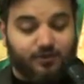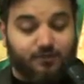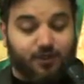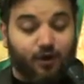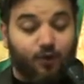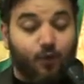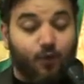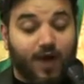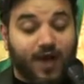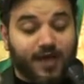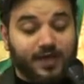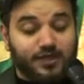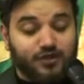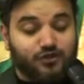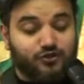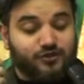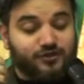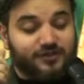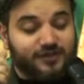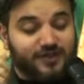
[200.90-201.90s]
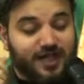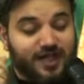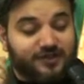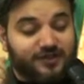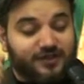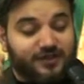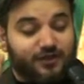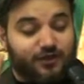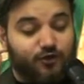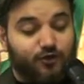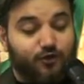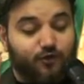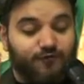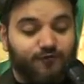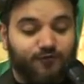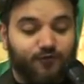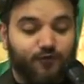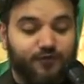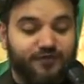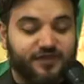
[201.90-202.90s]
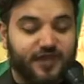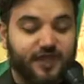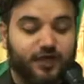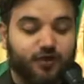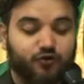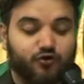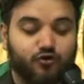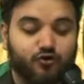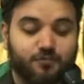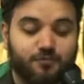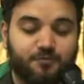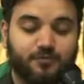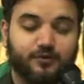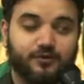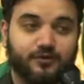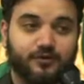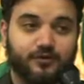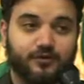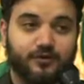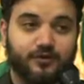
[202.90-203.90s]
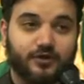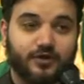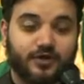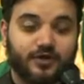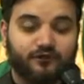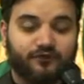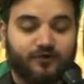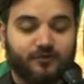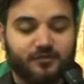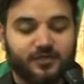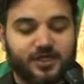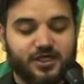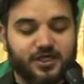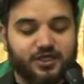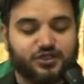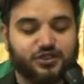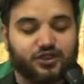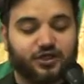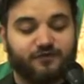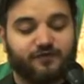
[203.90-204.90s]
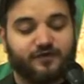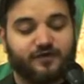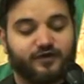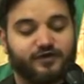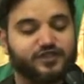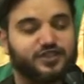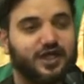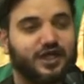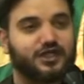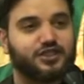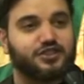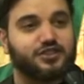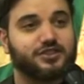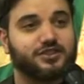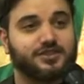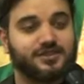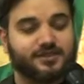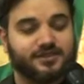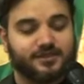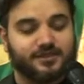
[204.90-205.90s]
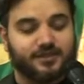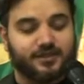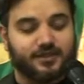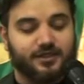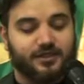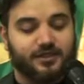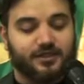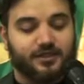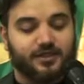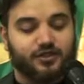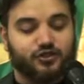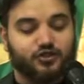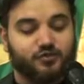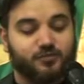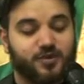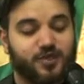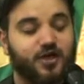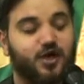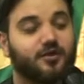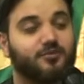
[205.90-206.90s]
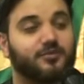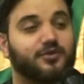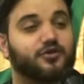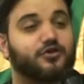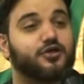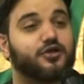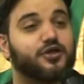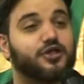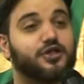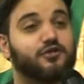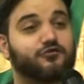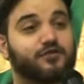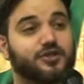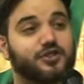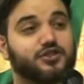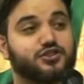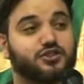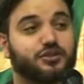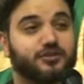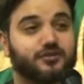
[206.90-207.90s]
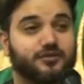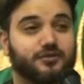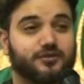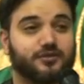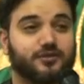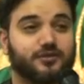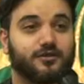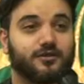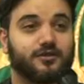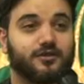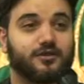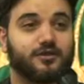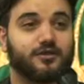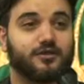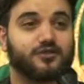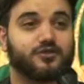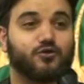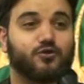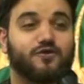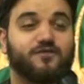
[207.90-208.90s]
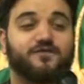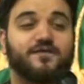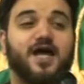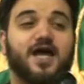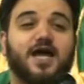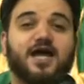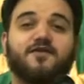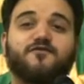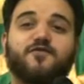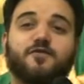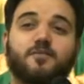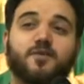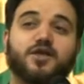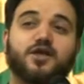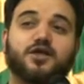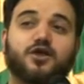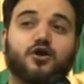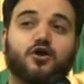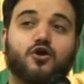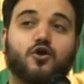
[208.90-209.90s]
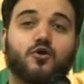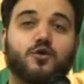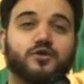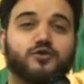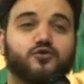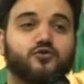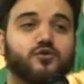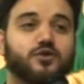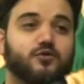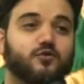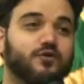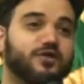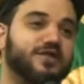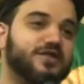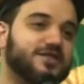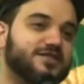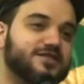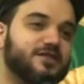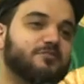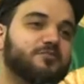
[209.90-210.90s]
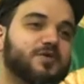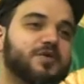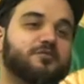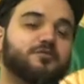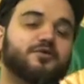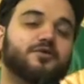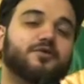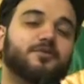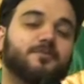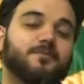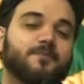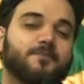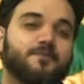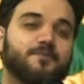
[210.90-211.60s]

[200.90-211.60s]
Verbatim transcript: But why should not there go forth a group from each of their sections to become learned in religion? So if not everybody can go and do it, we need some people